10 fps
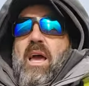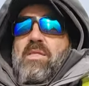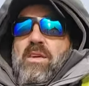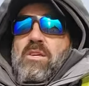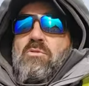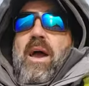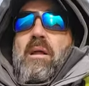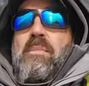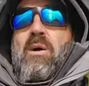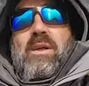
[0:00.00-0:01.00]
I think you got
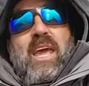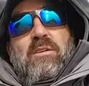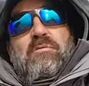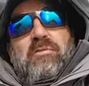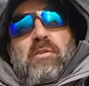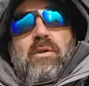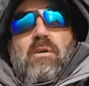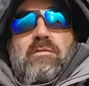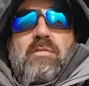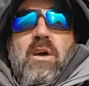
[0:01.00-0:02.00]
about 8 foot
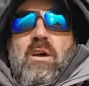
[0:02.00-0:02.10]
of